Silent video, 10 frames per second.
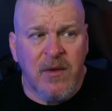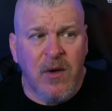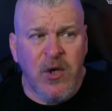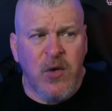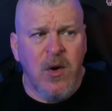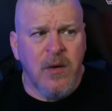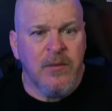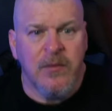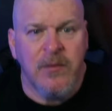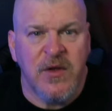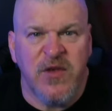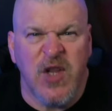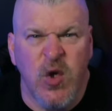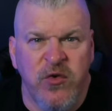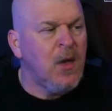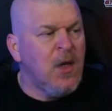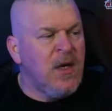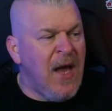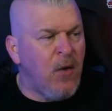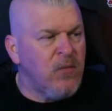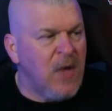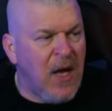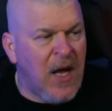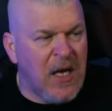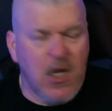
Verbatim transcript: all you are is a loser now uh,